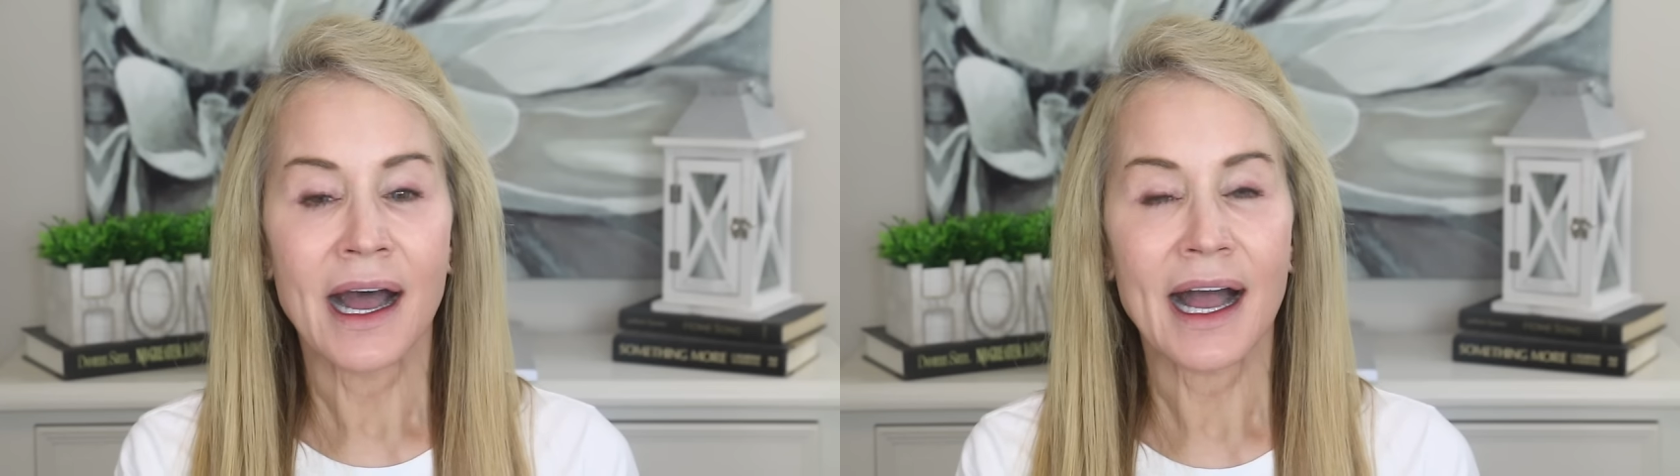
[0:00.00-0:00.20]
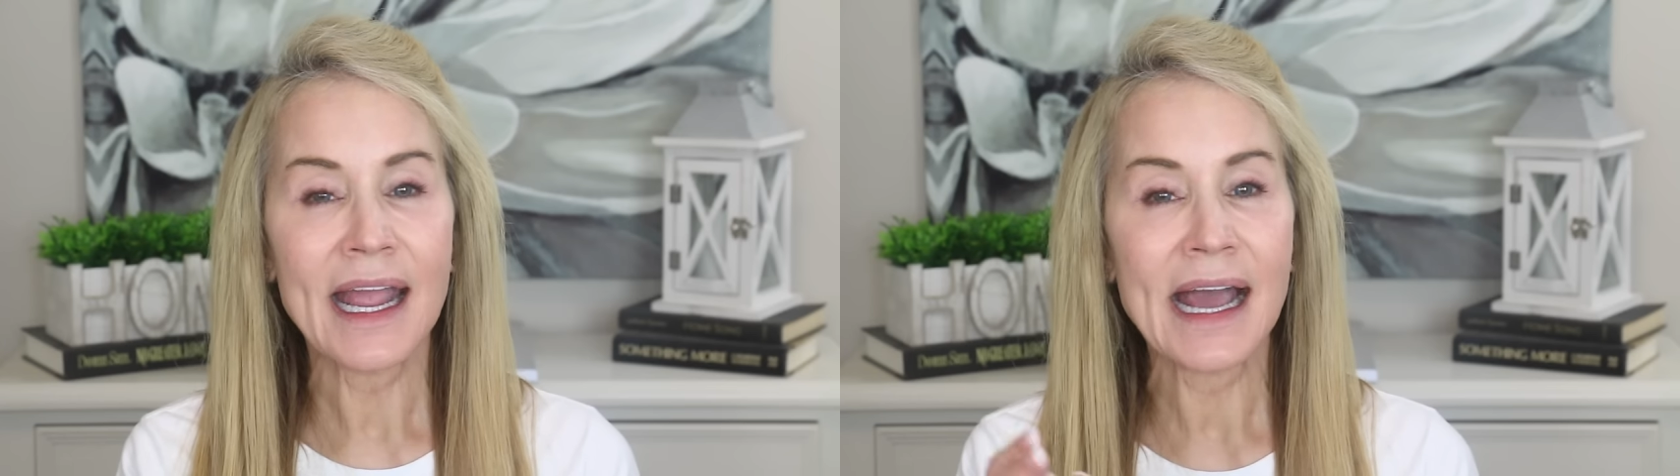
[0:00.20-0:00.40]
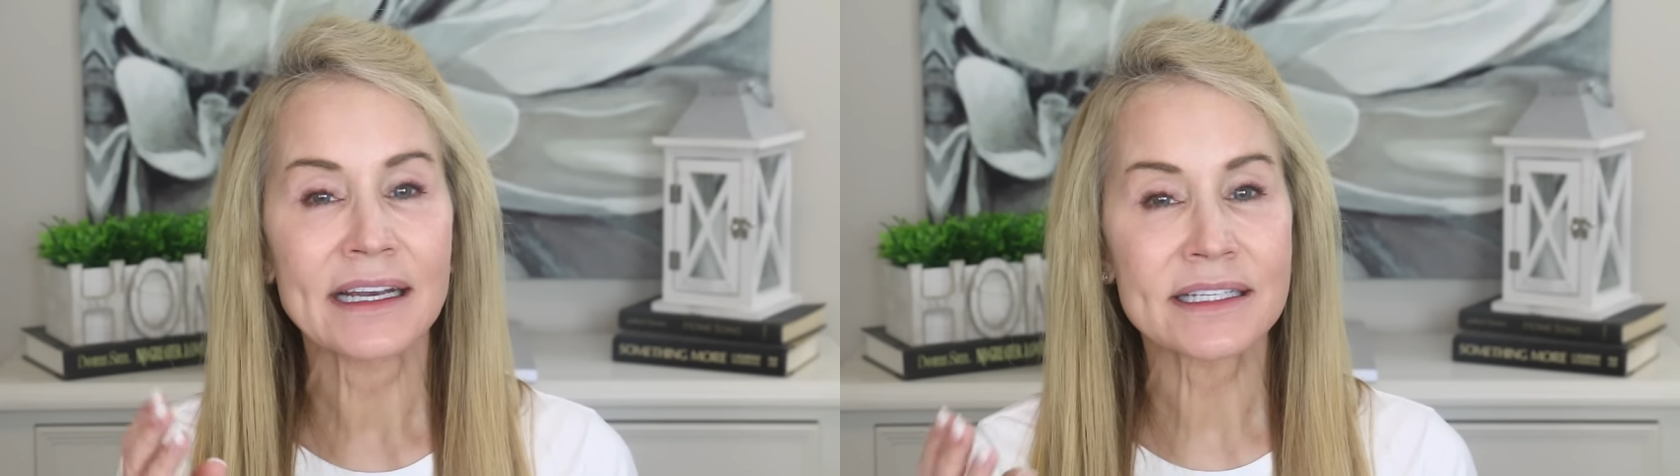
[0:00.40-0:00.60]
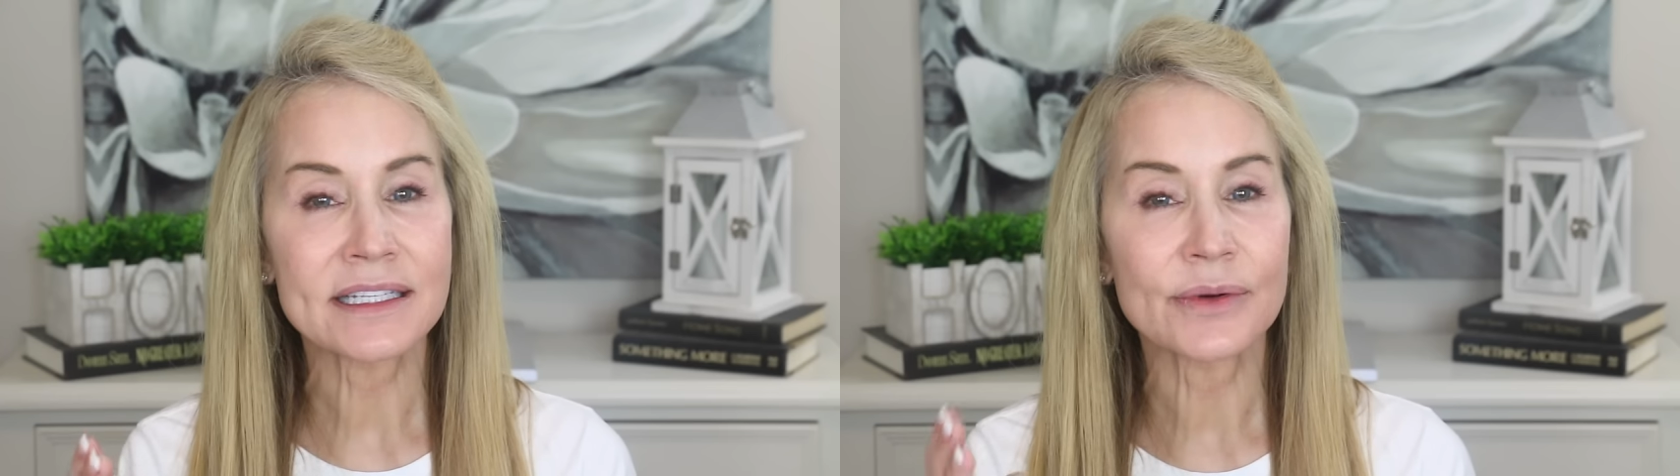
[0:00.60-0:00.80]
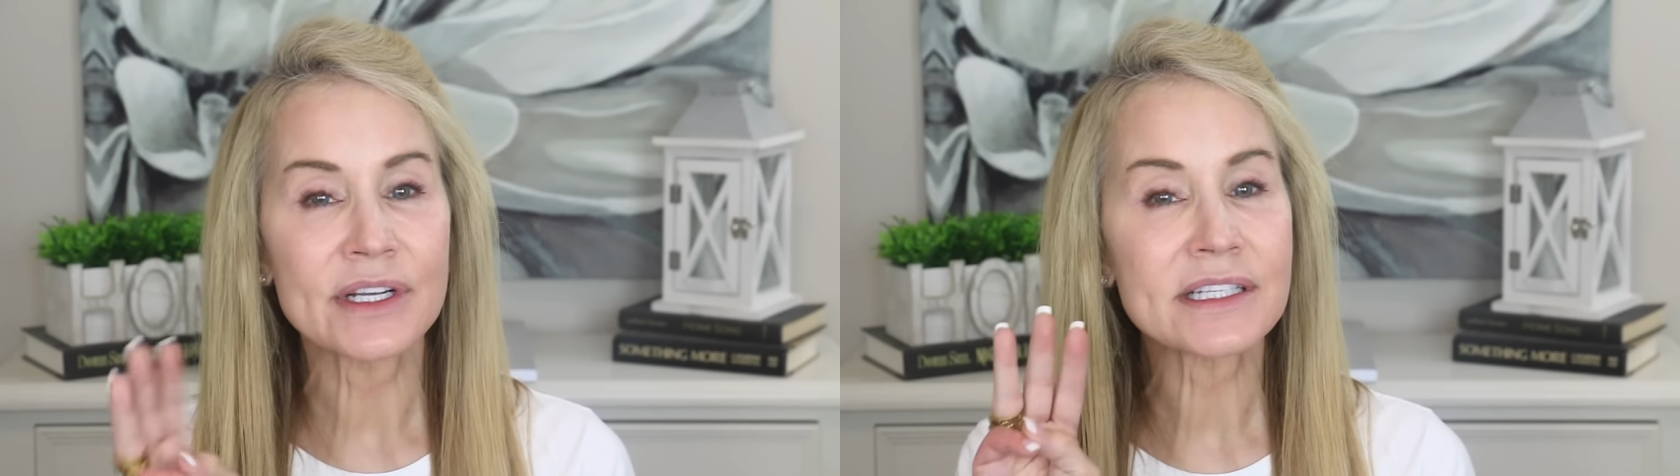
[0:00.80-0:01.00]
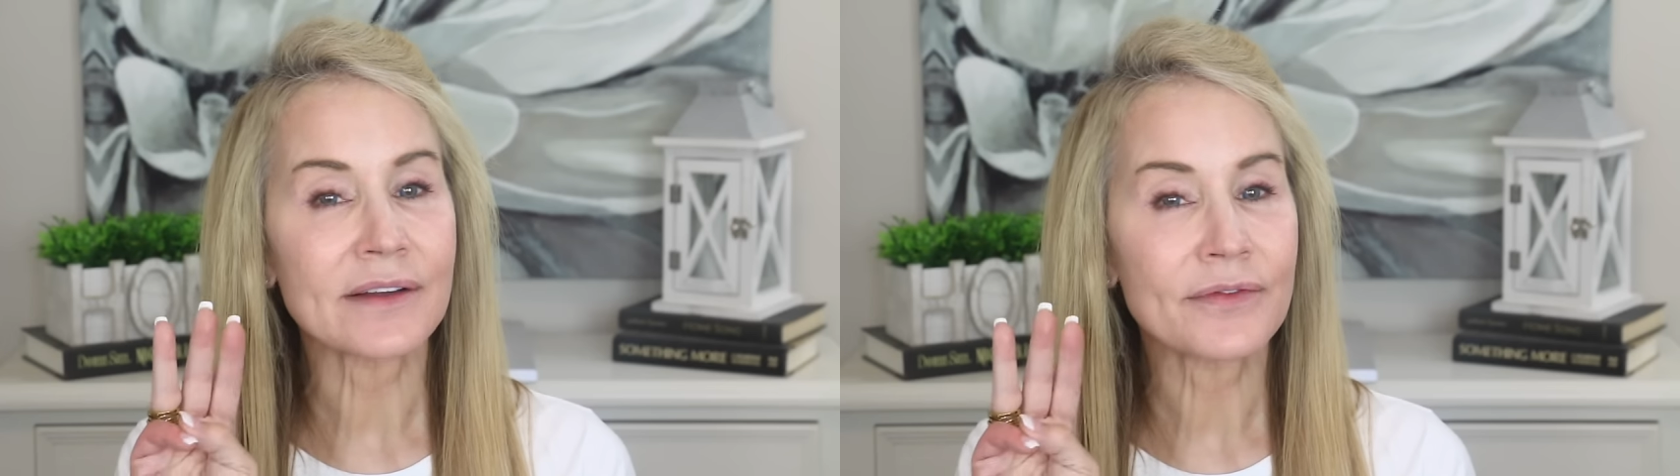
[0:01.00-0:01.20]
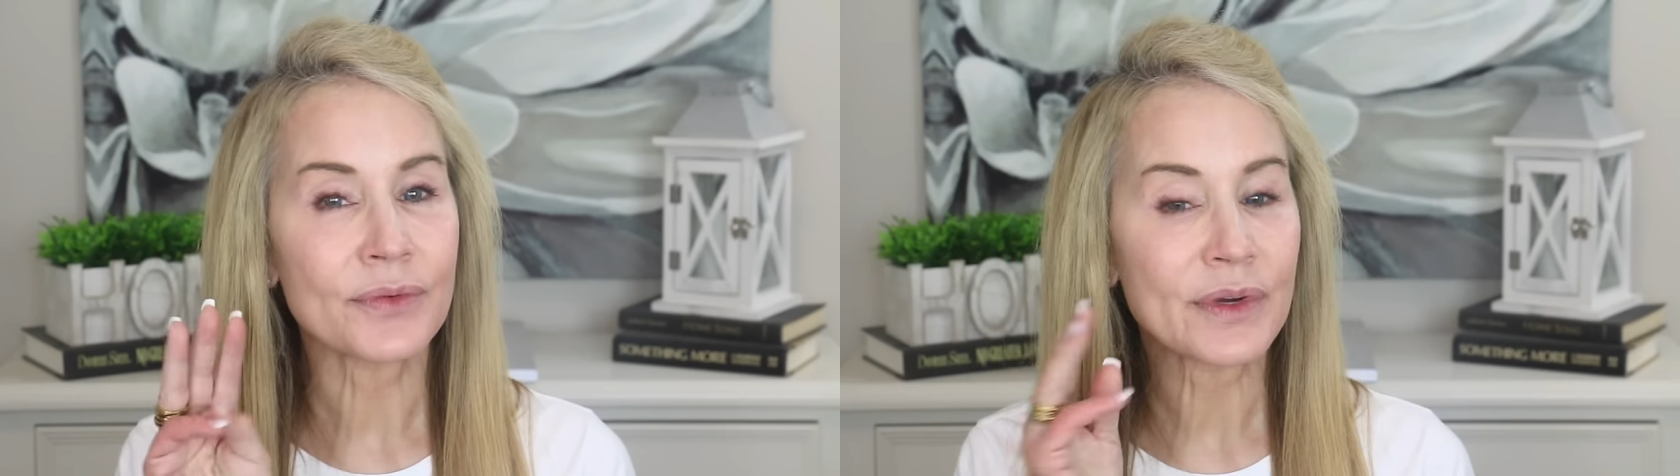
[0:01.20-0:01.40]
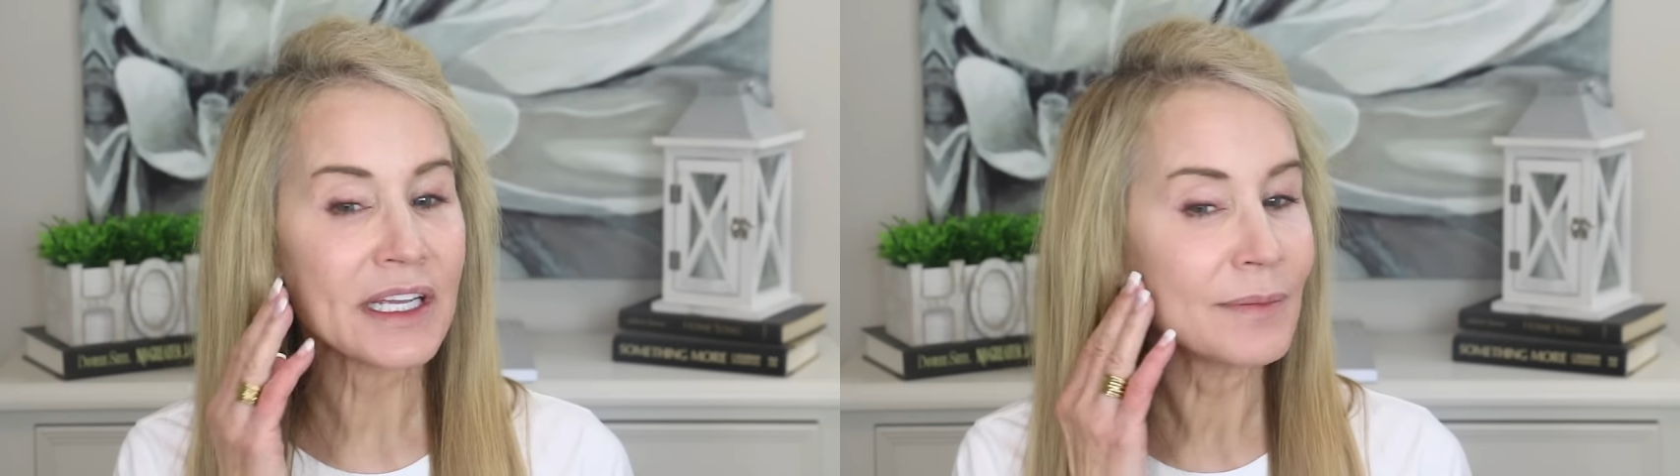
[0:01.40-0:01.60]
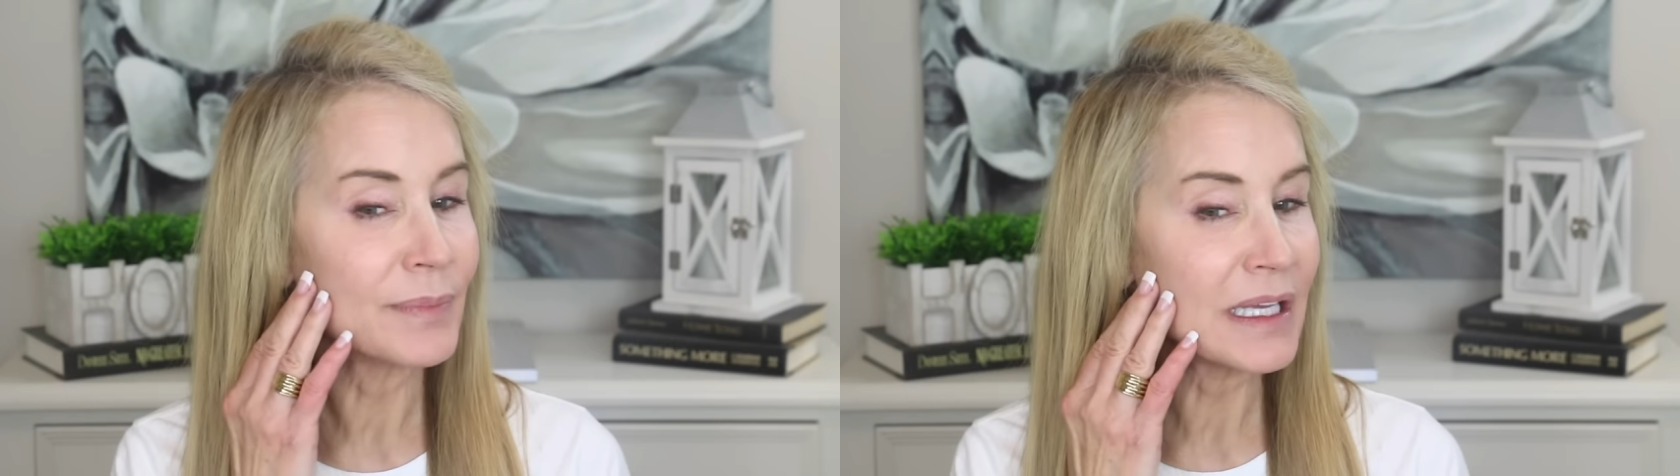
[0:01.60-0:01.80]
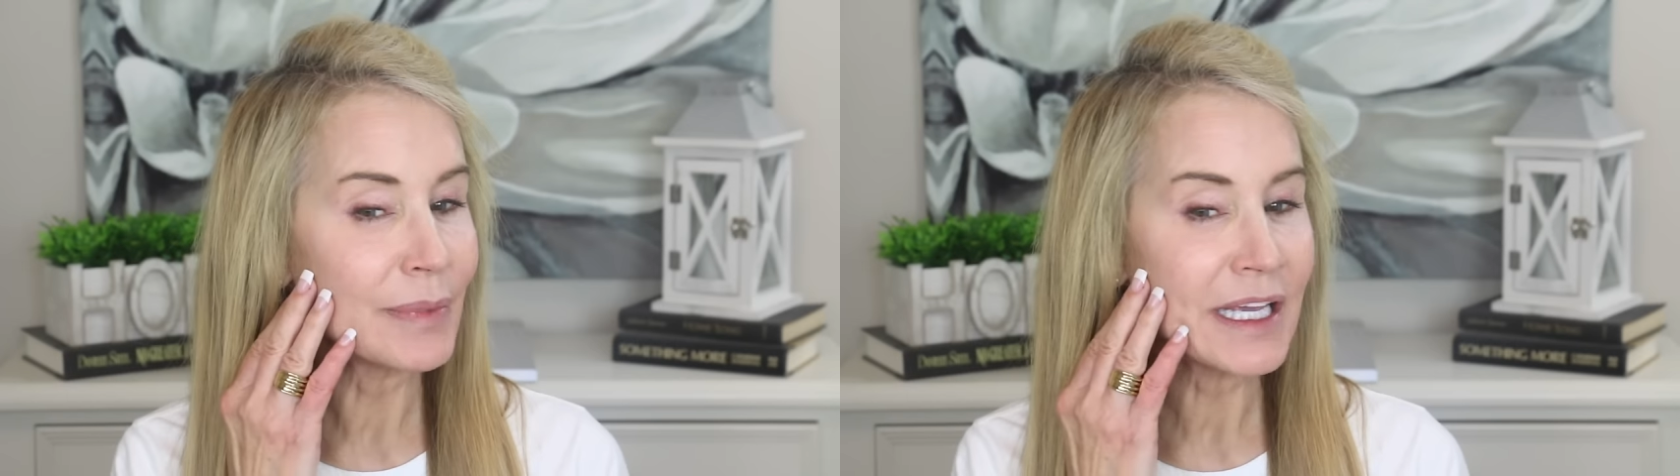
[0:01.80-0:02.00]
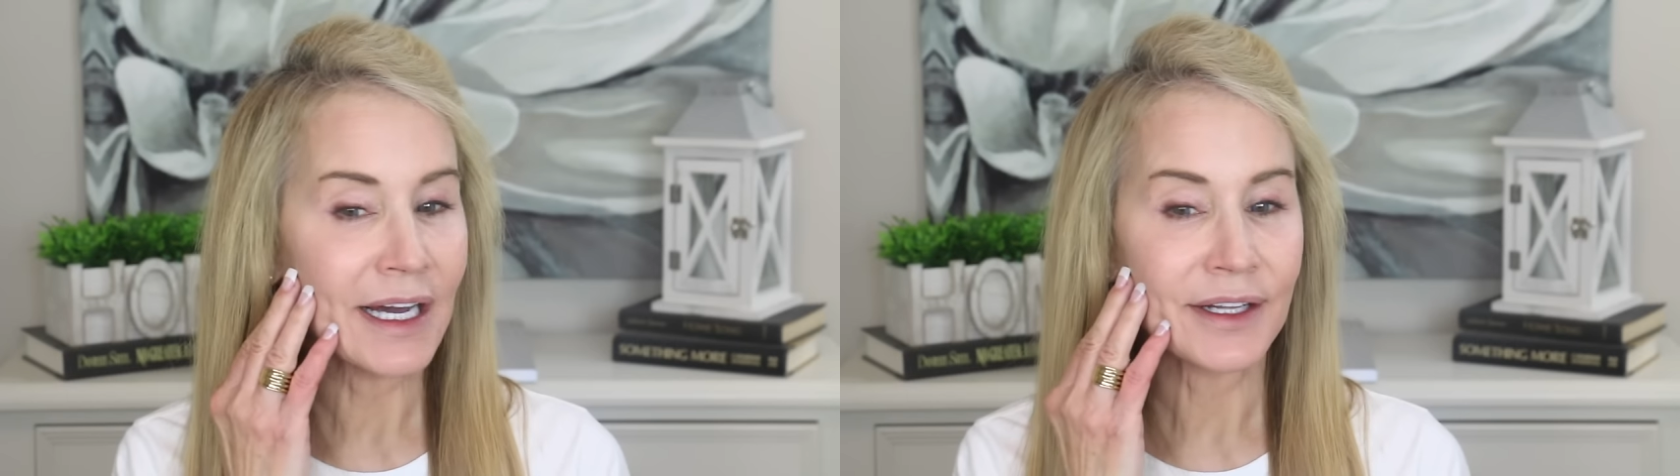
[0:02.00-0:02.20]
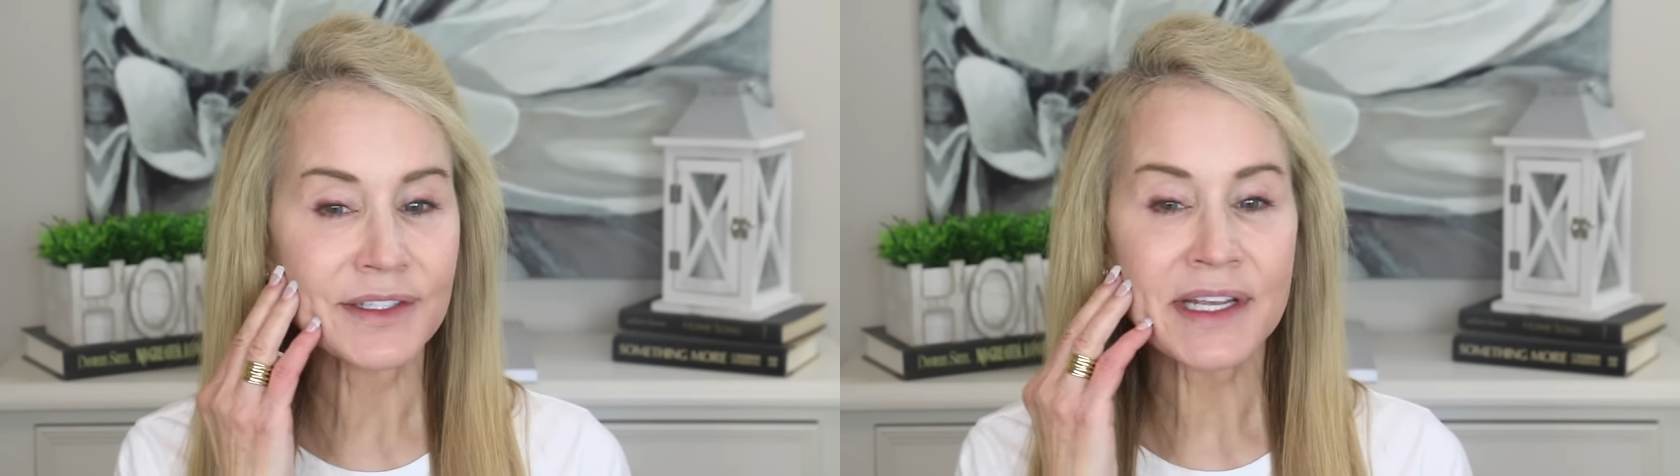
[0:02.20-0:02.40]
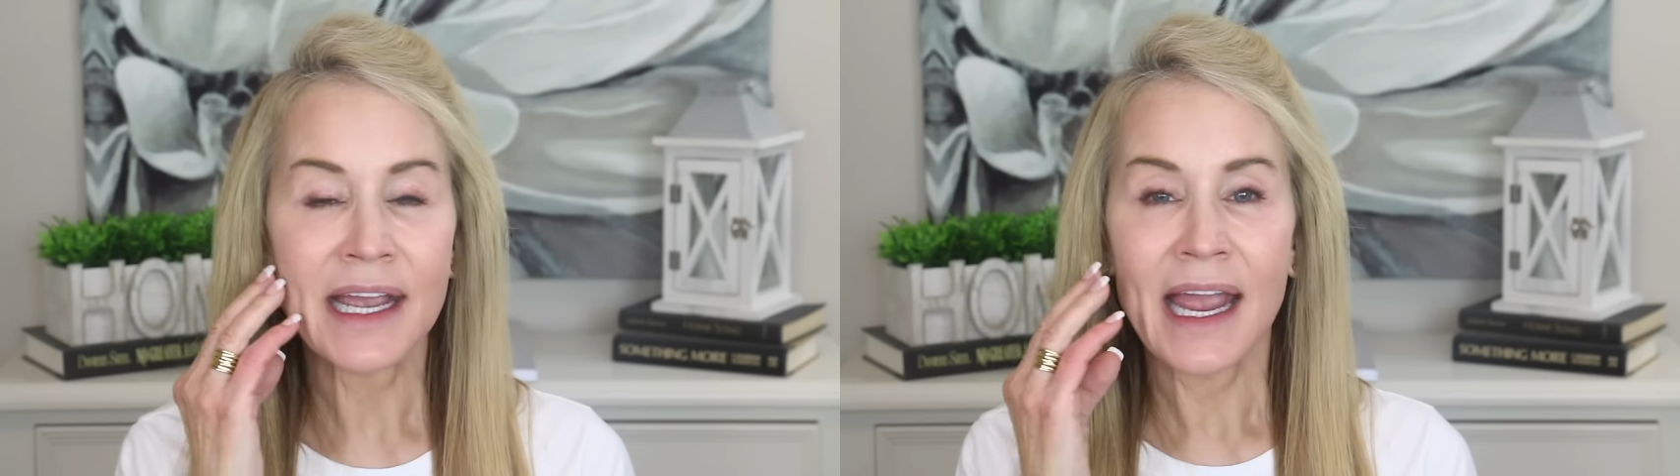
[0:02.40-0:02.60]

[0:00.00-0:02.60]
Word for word: I had a series of three BBLs,